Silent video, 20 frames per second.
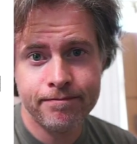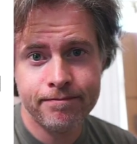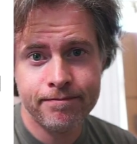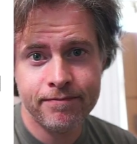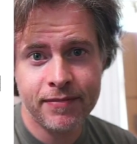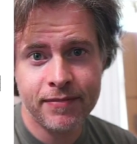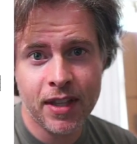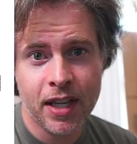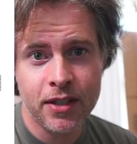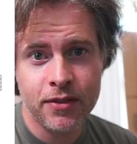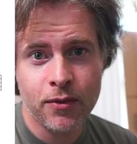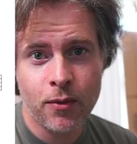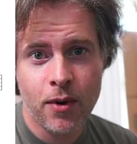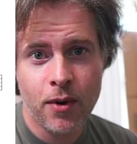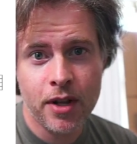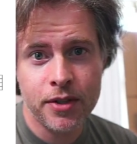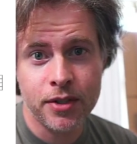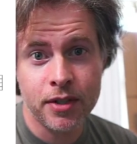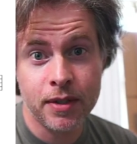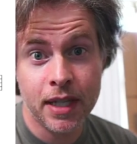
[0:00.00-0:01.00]
thanks for
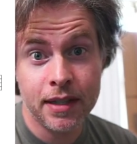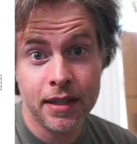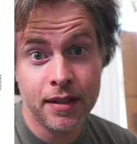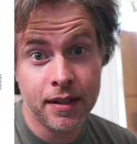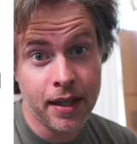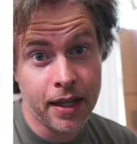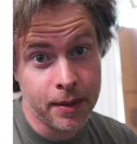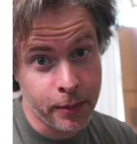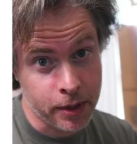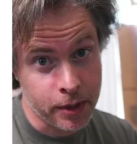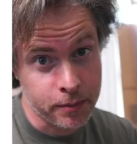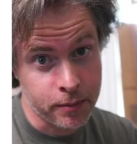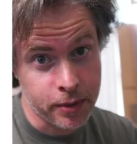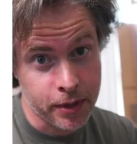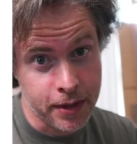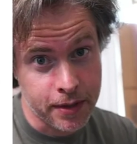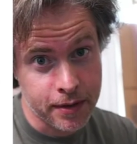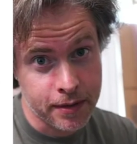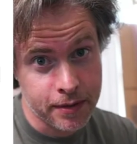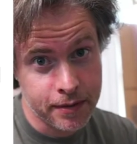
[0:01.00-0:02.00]
watching. Hit the like button,
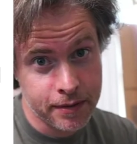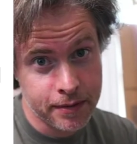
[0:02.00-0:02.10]
please.